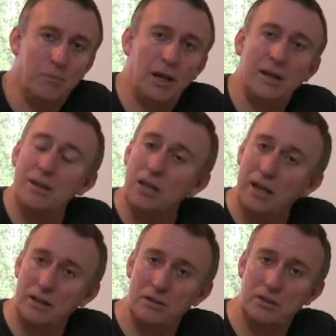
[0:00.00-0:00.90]
But in
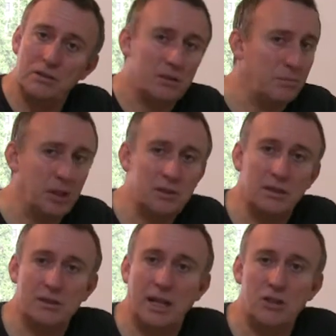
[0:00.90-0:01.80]
that instance, the person
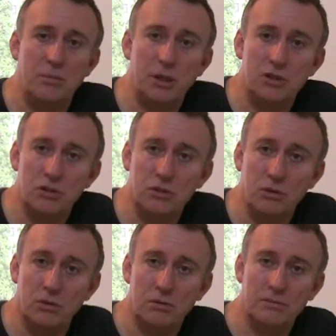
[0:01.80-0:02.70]
doesn't actually binge at
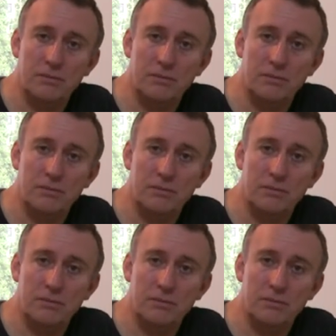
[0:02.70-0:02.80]
all.